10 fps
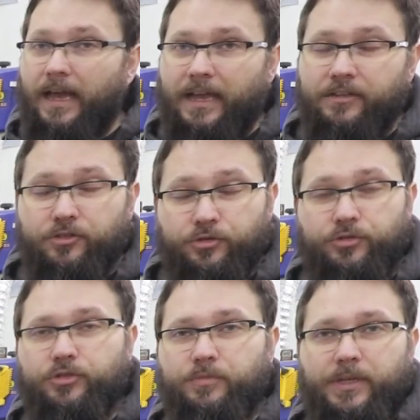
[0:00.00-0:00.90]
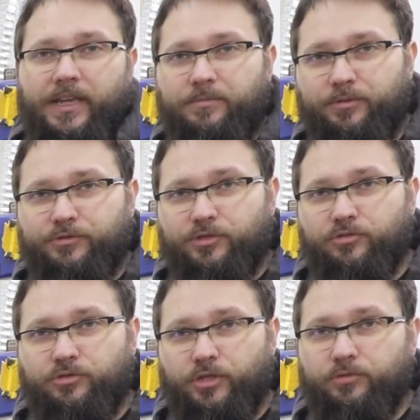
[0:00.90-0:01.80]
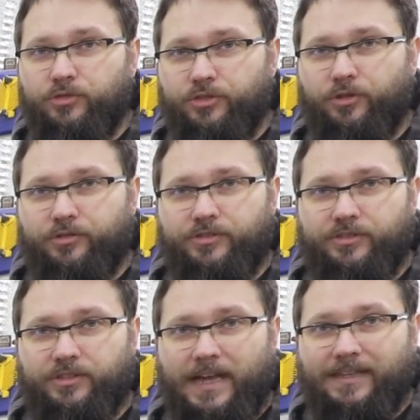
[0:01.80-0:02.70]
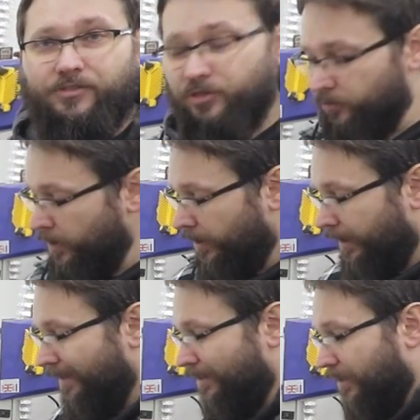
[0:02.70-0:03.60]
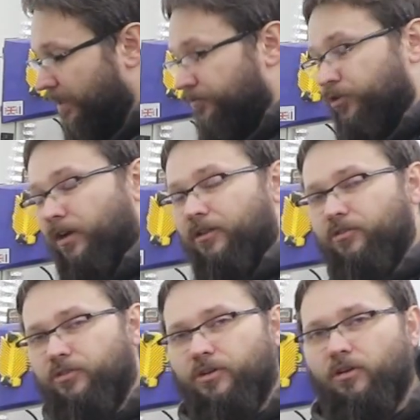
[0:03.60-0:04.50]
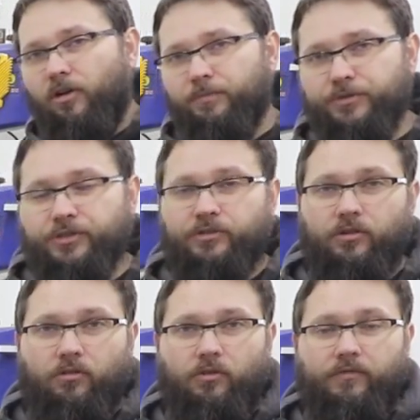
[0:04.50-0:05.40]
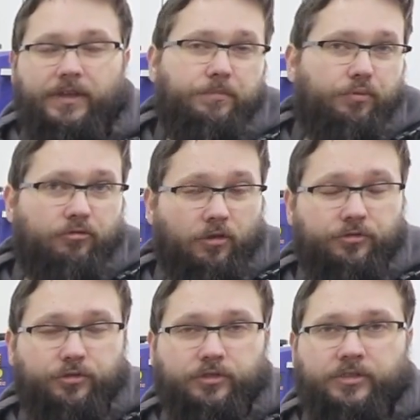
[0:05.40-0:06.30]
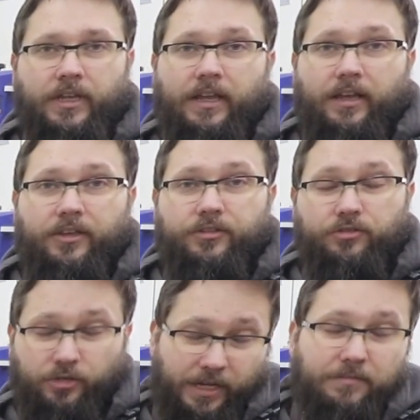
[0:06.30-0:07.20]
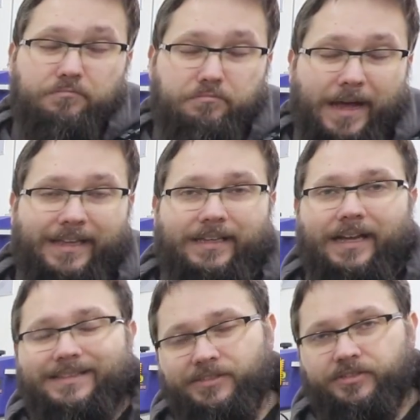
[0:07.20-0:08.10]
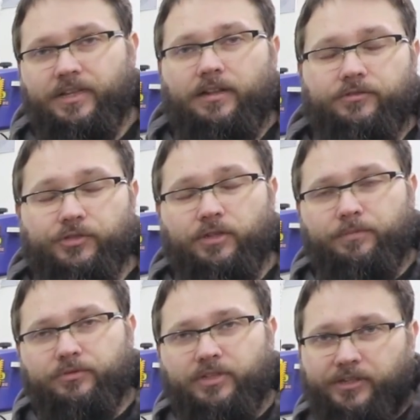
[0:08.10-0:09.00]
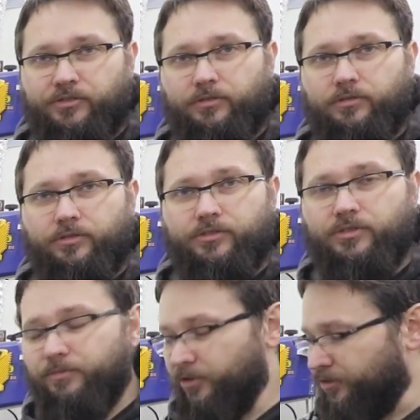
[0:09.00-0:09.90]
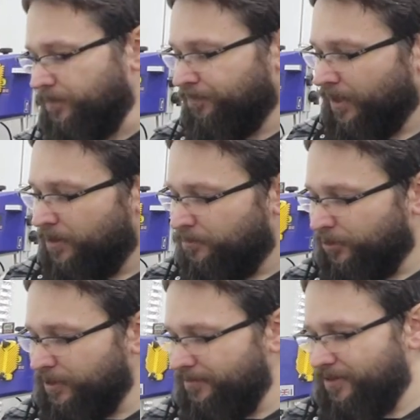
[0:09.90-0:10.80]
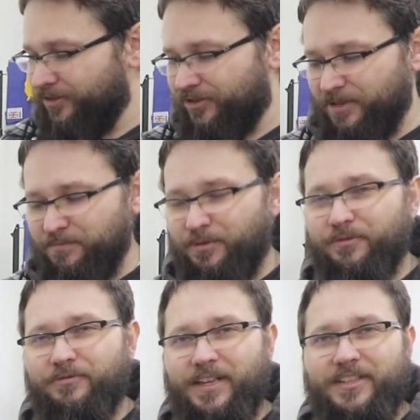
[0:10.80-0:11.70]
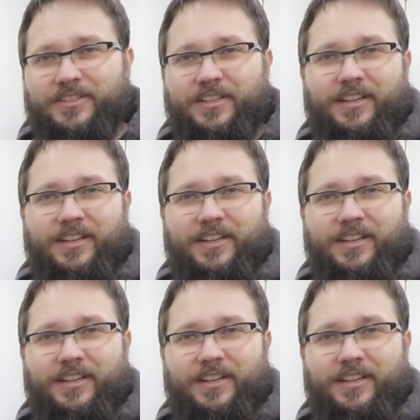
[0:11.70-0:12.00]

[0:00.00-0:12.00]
and you should be able to do just that. So it gives you another option of a product you can make and sell to your potential customers. But even simple things